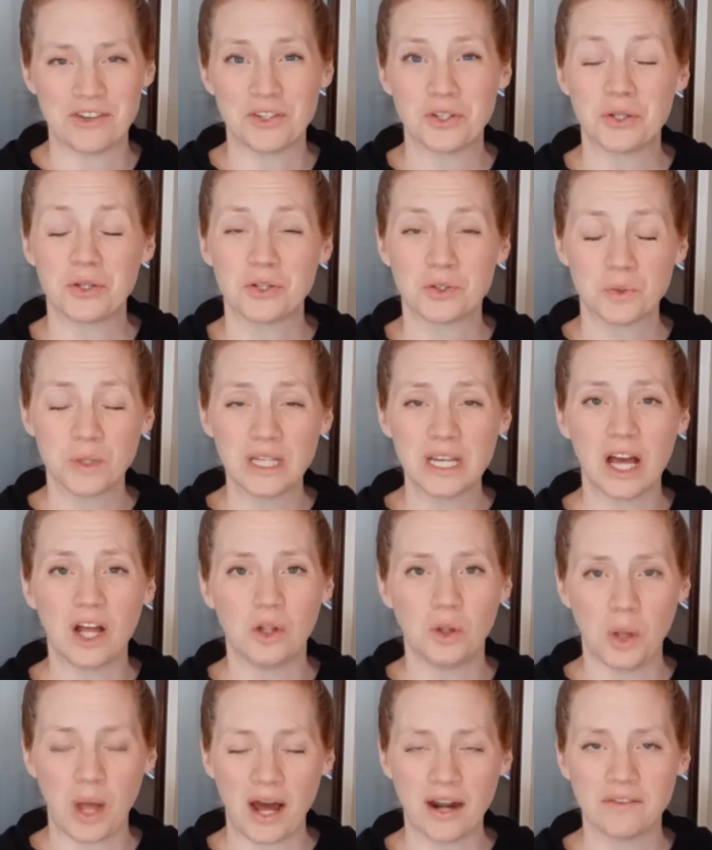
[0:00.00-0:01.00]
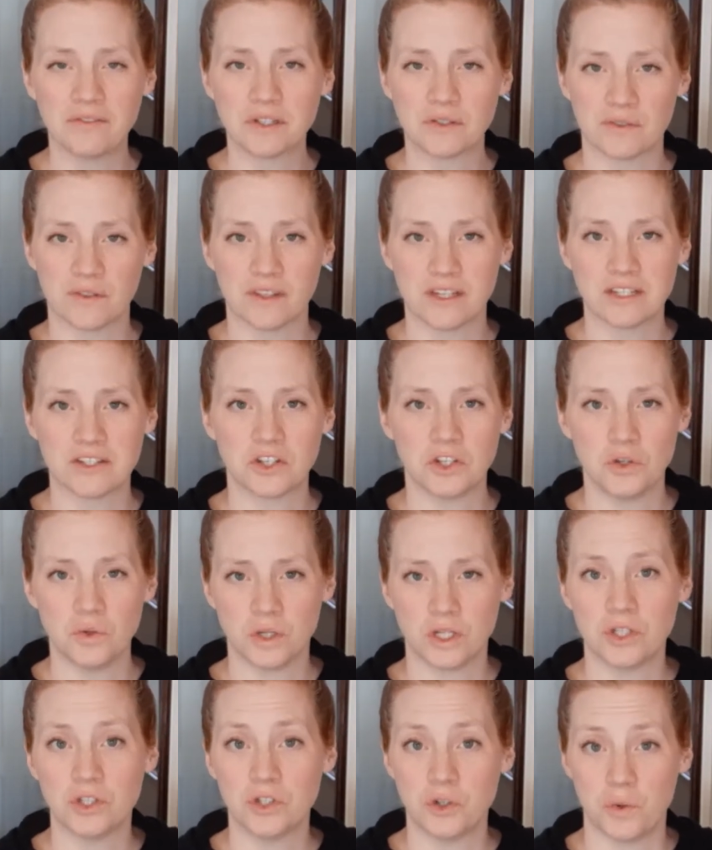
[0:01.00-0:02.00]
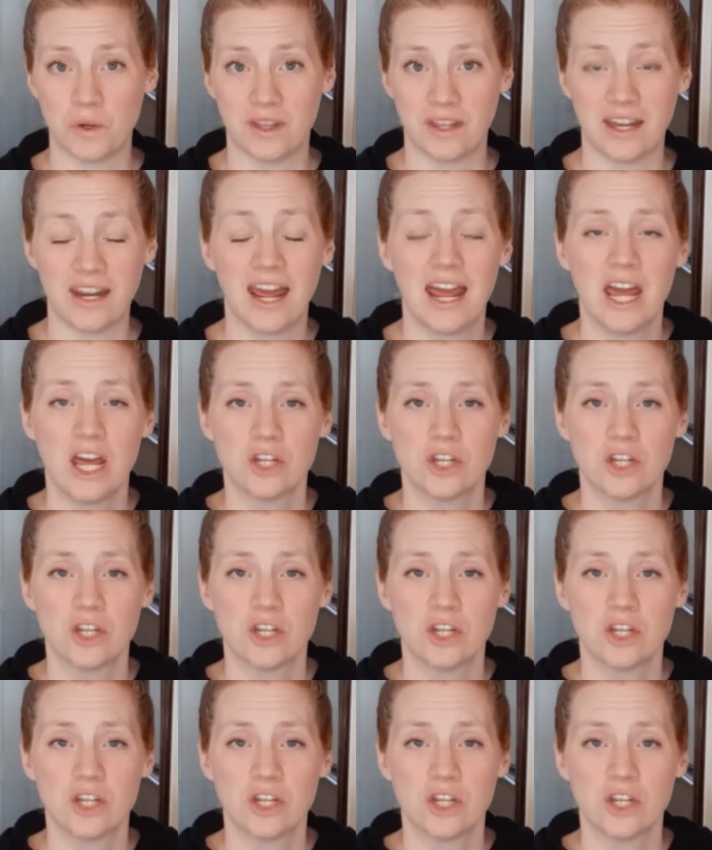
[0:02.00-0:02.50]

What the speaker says: So there's really a lot of different things that you can do with it.